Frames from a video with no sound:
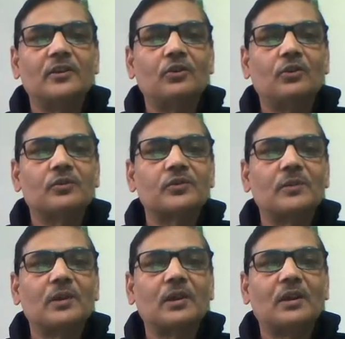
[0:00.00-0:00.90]

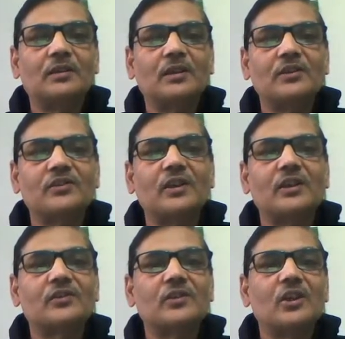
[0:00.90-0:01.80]
several other
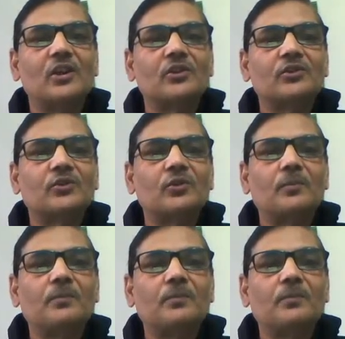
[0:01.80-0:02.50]
states. So